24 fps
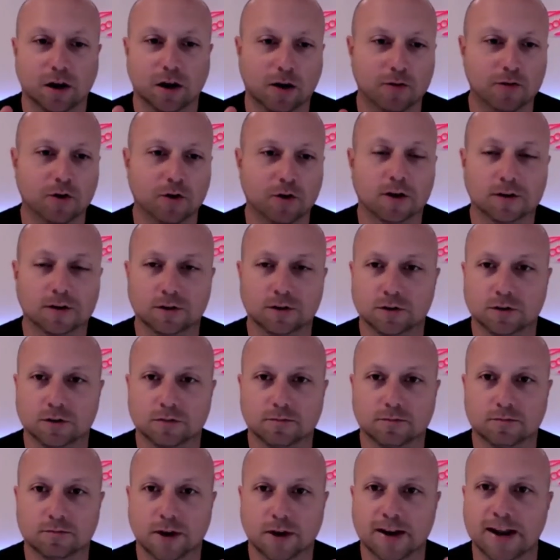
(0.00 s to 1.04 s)
I've got
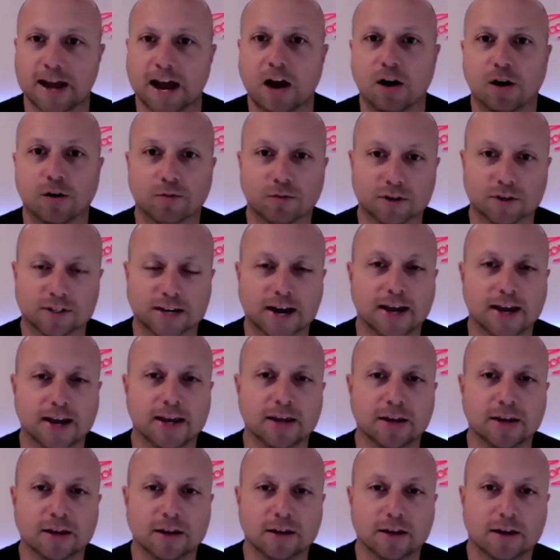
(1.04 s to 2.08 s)
an hour every
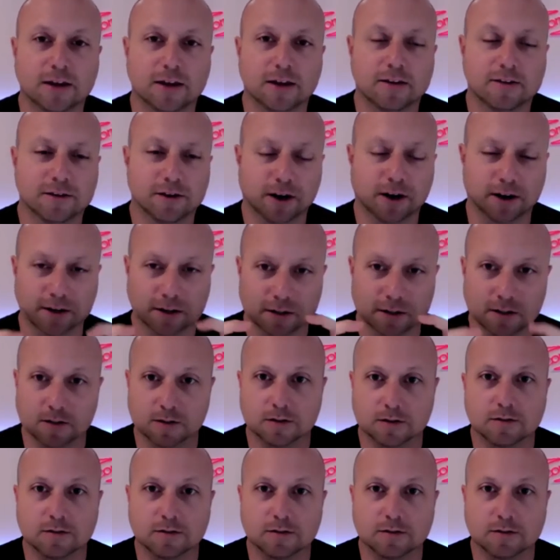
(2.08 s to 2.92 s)
day that I can